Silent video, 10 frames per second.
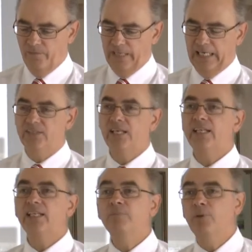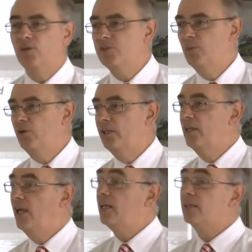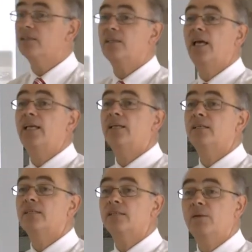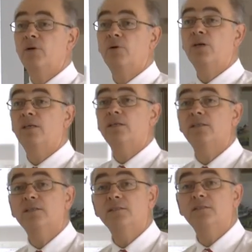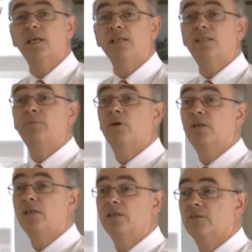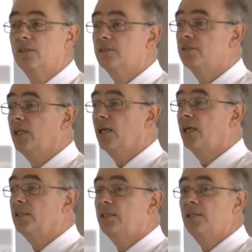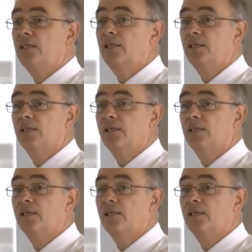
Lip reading: I had to say to the little bull this morning, hey, come on, boy. Steady, boy. Steady.